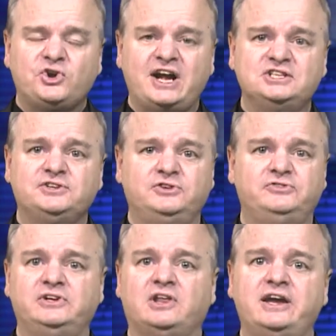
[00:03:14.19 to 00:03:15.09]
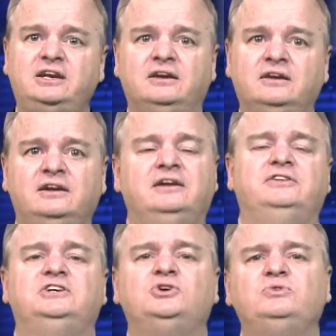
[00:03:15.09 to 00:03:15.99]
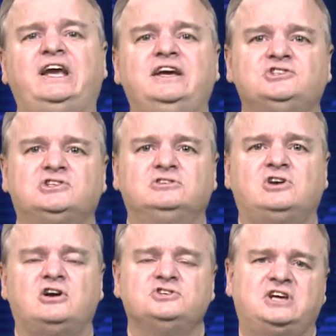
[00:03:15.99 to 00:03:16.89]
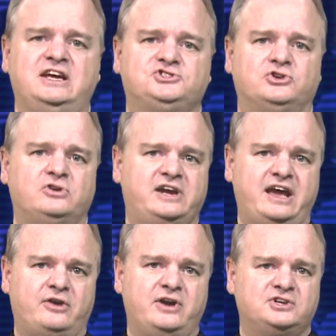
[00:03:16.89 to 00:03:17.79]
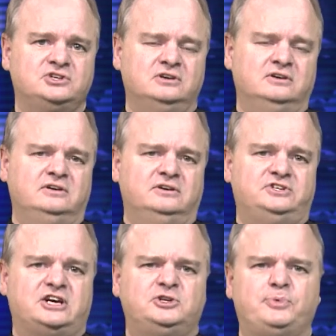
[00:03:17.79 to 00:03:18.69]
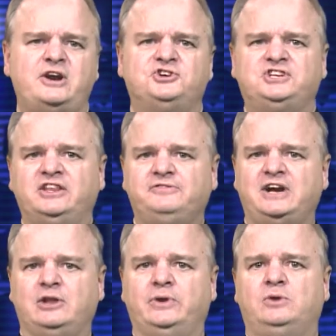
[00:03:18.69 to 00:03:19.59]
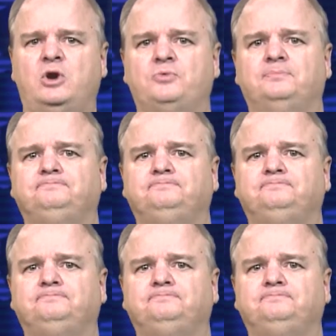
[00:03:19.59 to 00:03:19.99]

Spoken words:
kinds of UV light that don't cause cancer or cataracts. Dr. Brenner said the following, quote,